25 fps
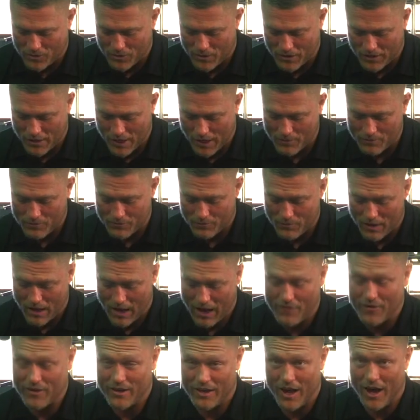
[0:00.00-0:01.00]
when it comes from
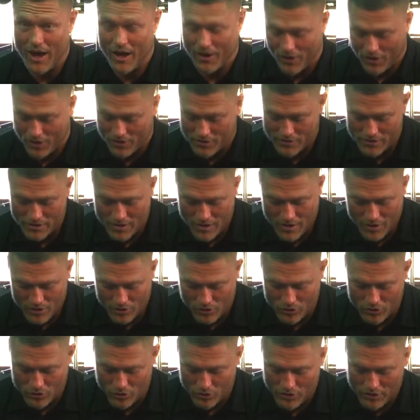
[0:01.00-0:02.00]
avocados,
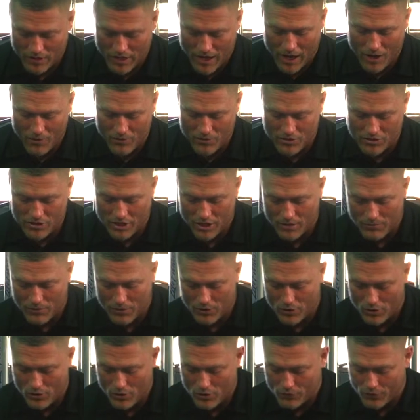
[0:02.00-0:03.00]
because all the calories are gonna be
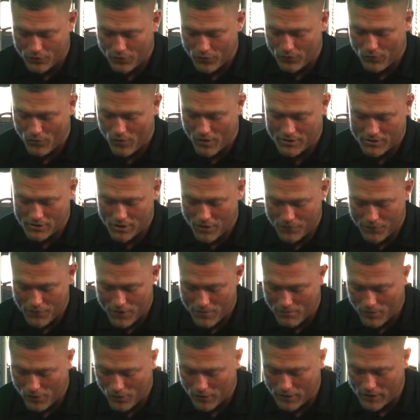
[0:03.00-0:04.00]
used for the right stuff in
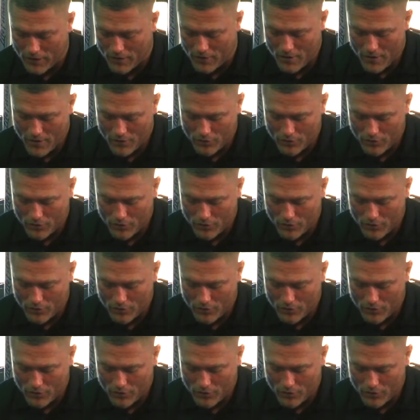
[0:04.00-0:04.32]
the body.